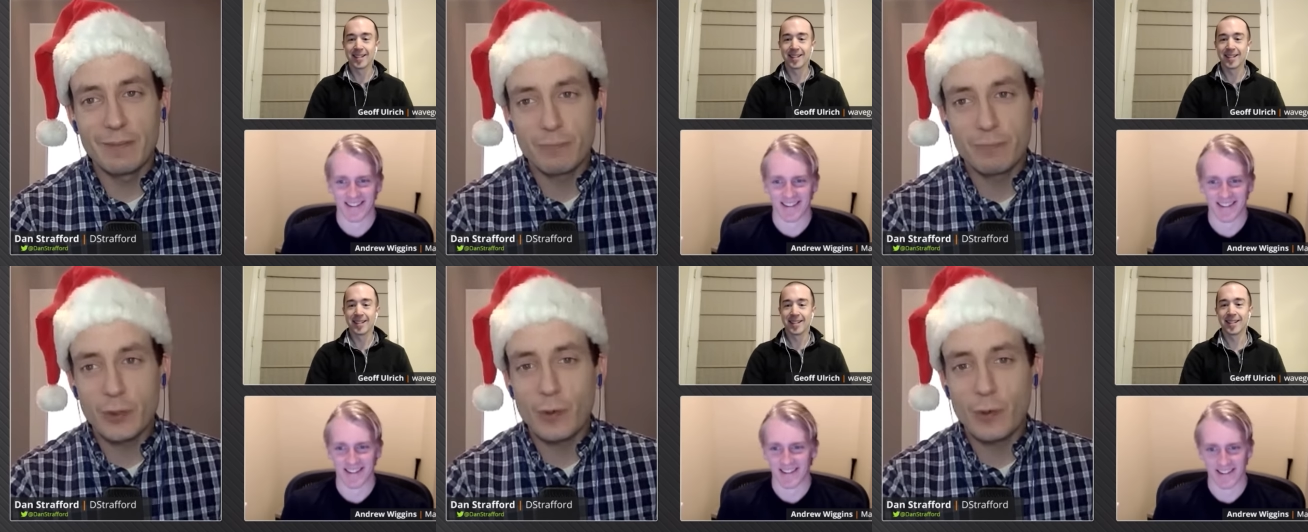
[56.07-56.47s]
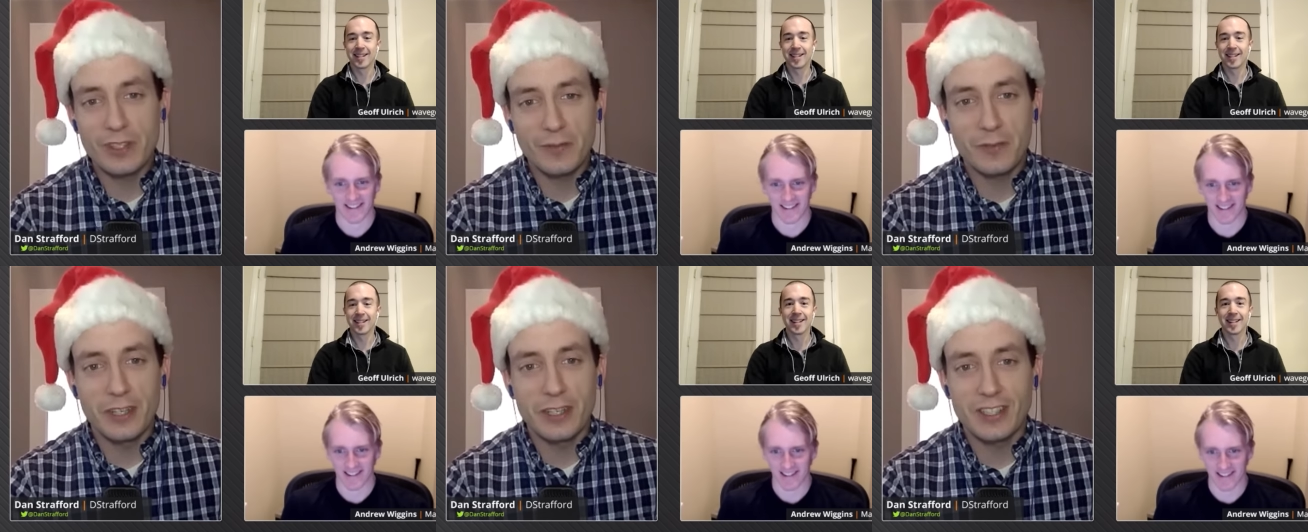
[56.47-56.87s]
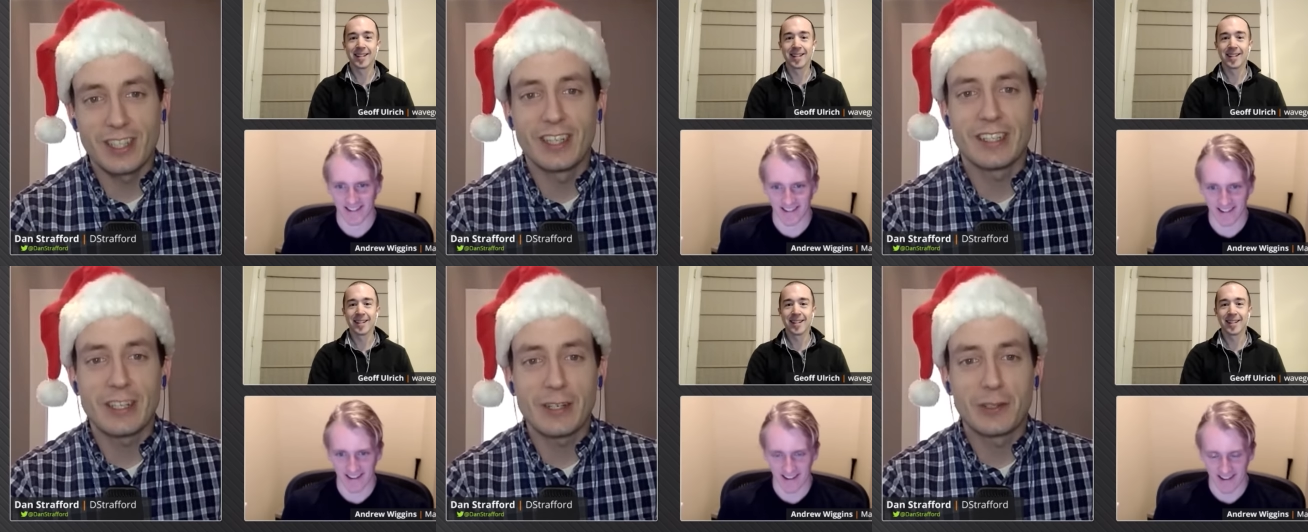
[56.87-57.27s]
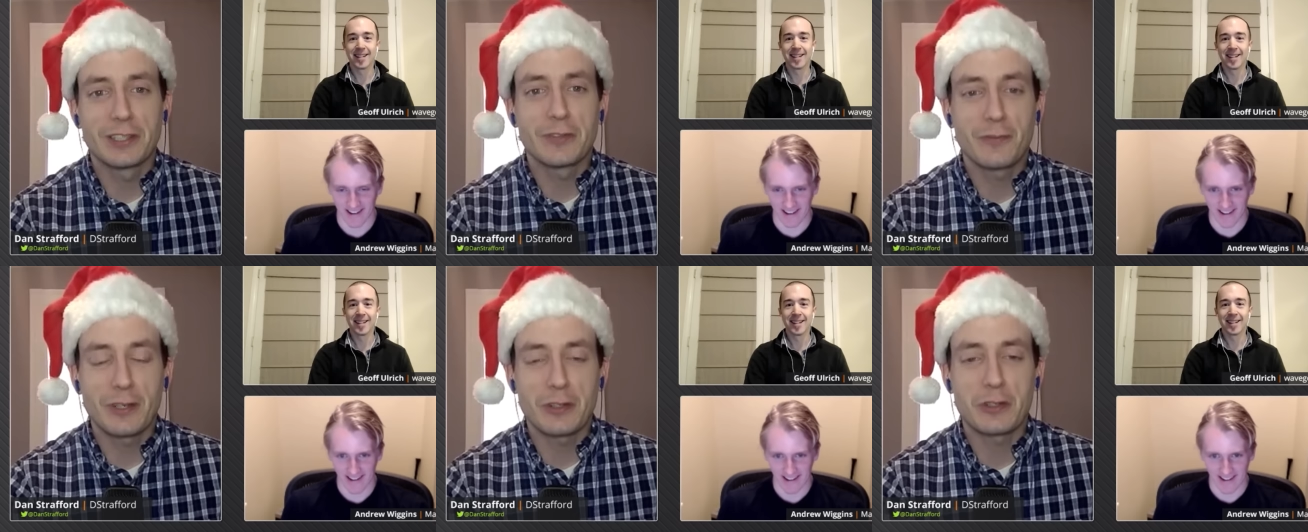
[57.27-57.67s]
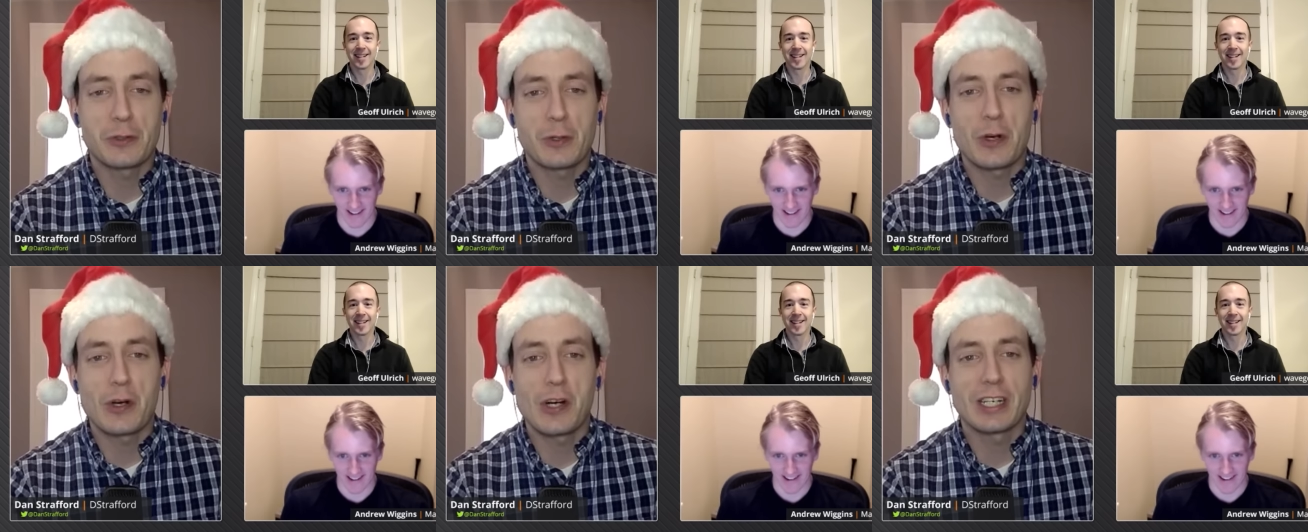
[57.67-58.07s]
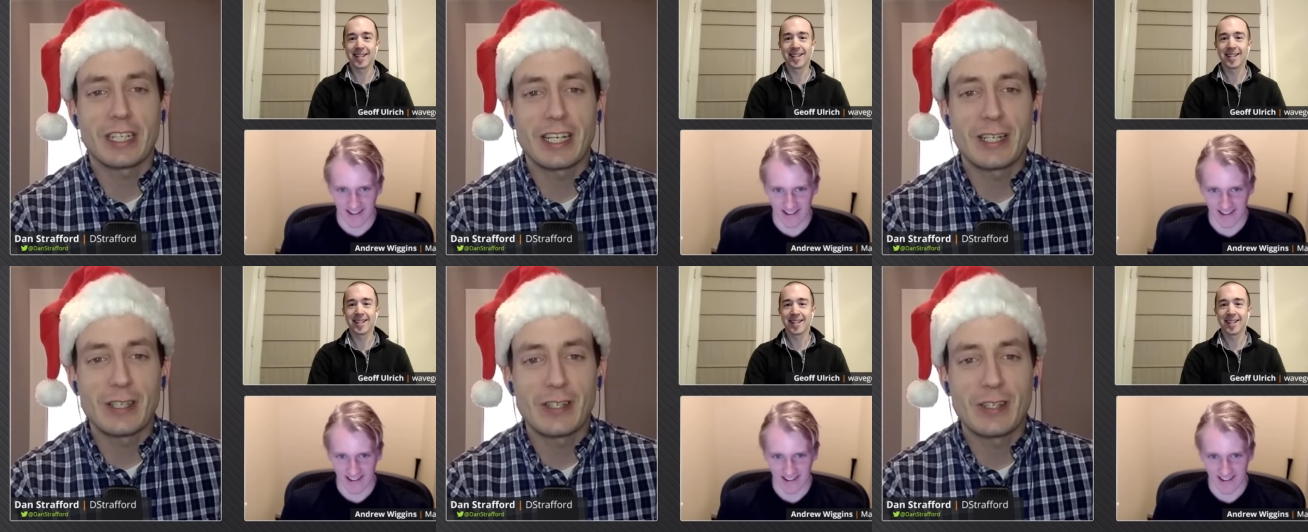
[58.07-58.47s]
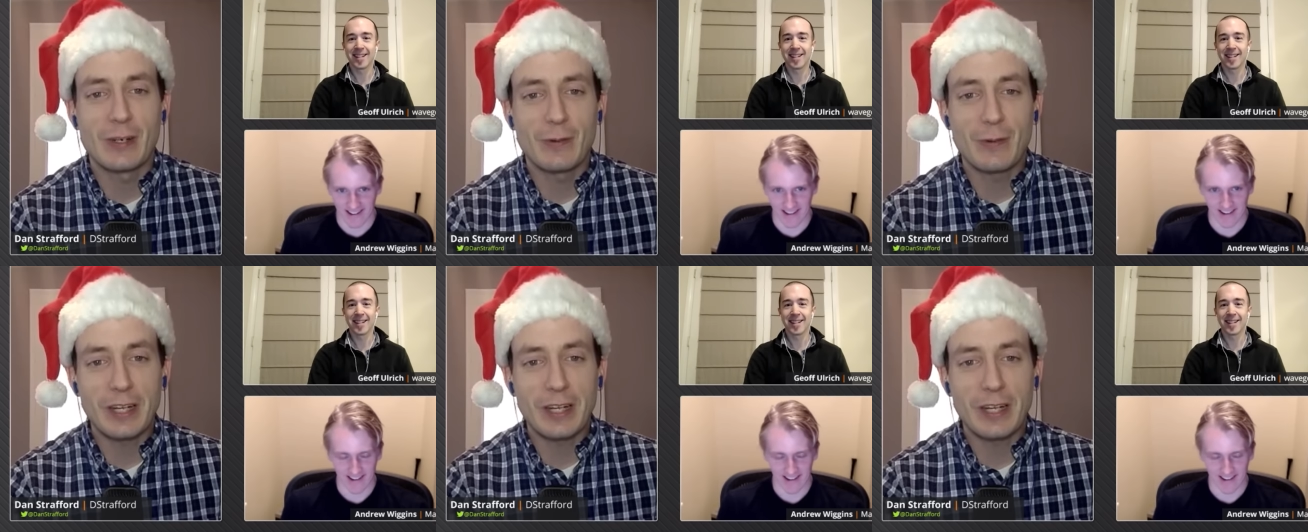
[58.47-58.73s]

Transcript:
Speaker 1: limp towards the finish line here. Let's finish strong as uh,